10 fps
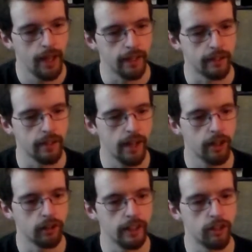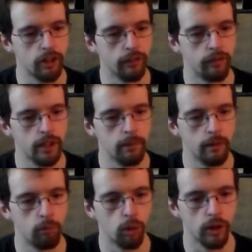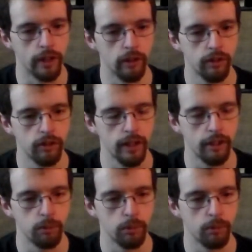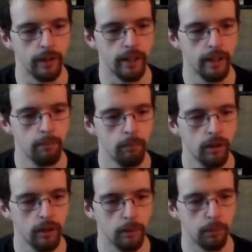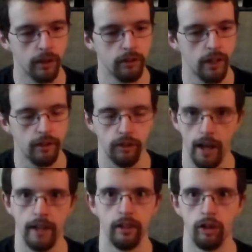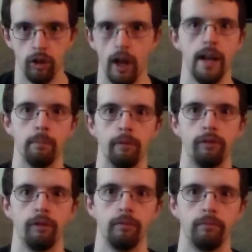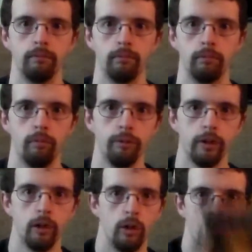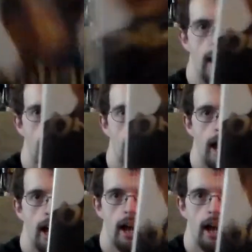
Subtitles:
An entire legion of demon warriors stands between him, the princess, and triumph. Ah.